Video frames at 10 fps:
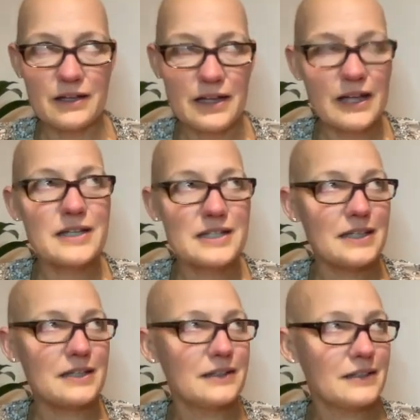
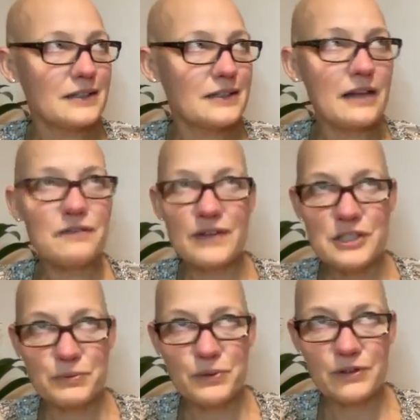LinkedIn, and
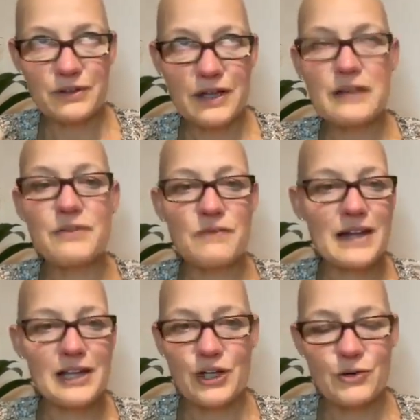Facebook at Viv
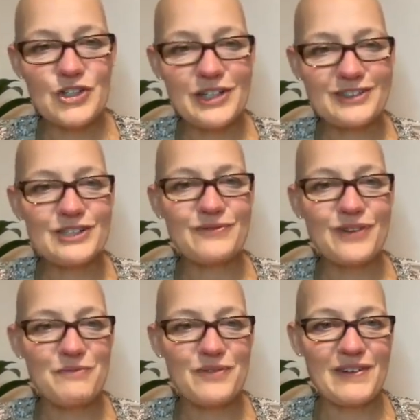Allen Coaching. Just
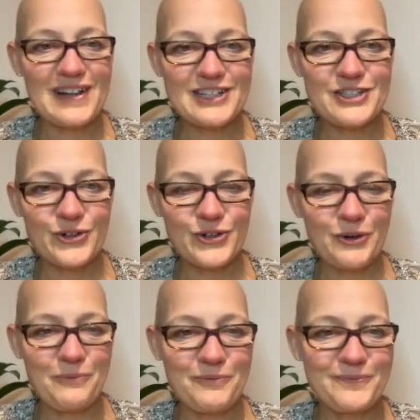find
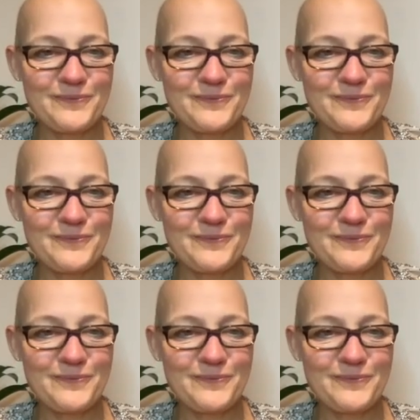vivallen.com.